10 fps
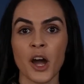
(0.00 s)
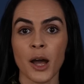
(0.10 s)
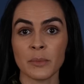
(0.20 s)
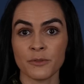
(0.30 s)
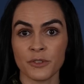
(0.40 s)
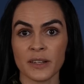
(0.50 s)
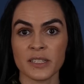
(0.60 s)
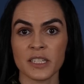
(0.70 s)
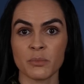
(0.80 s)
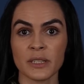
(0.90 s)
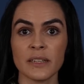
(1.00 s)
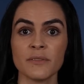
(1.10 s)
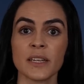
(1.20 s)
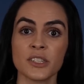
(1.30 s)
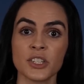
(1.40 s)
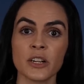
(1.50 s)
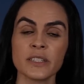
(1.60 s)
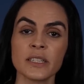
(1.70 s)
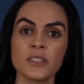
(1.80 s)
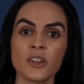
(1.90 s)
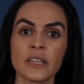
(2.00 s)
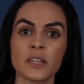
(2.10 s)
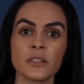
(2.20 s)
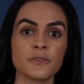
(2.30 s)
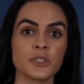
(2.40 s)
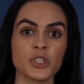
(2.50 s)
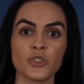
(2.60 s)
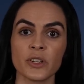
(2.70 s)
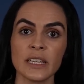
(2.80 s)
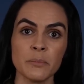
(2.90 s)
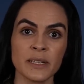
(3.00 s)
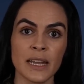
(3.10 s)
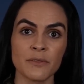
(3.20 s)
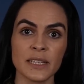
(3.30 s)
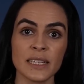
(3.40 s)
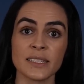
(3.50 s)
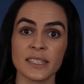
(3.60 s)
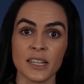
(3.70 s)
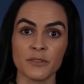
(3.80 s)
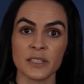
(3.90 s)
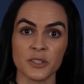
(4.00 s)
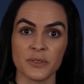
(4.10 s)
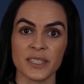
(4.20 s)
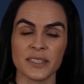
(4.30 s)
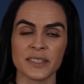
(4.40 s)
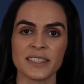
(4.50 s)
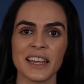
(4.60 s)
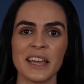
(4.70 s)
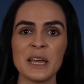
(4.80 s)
common for us to believe that starseeds are here for strictly benevolent and selfless reasons,